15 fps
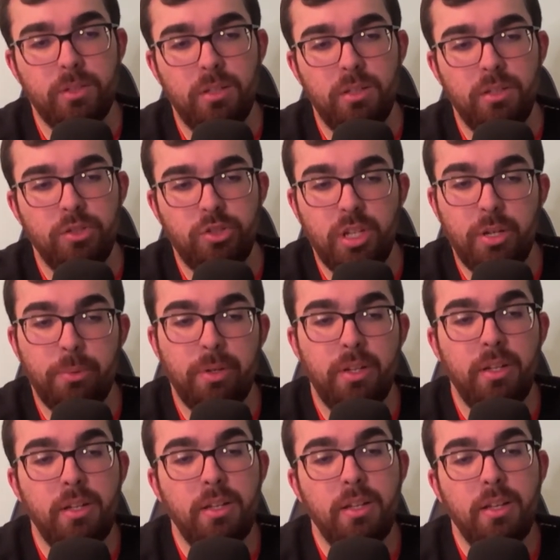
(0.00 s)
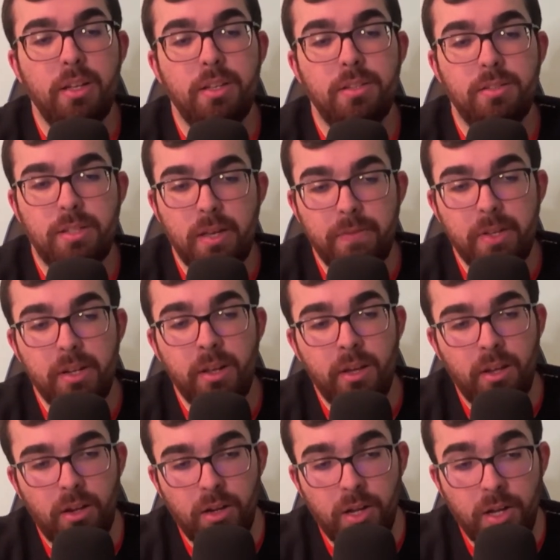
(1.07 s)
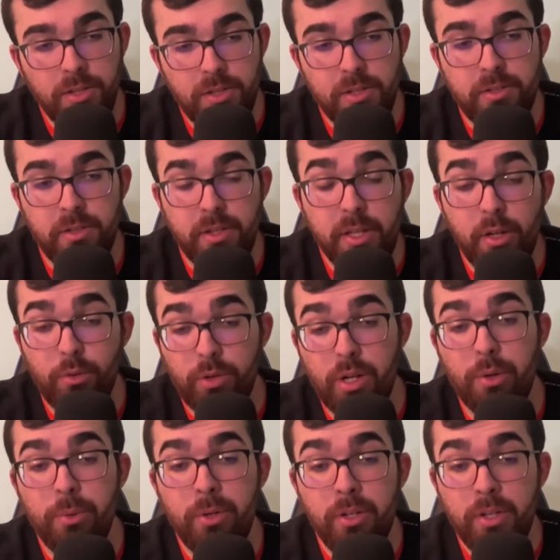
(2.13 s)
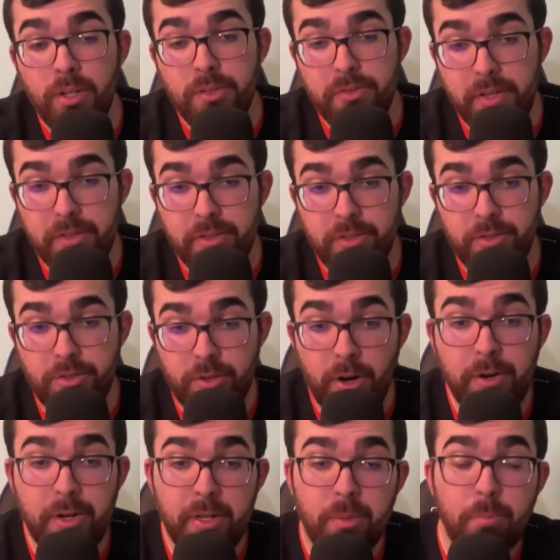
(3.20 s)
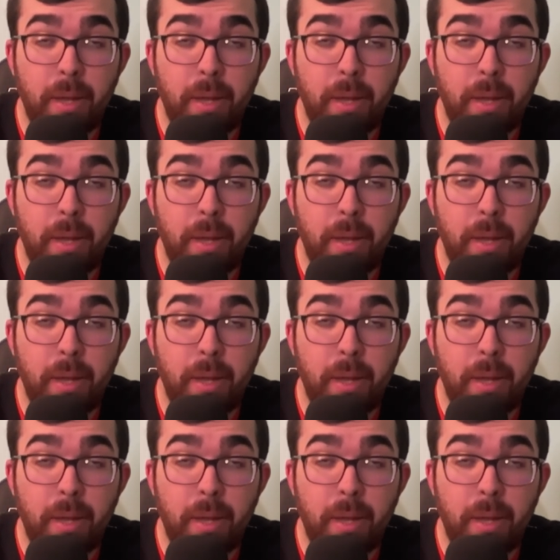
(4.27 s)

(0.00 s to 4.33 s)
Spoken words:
So, 7 losses in a row since starting,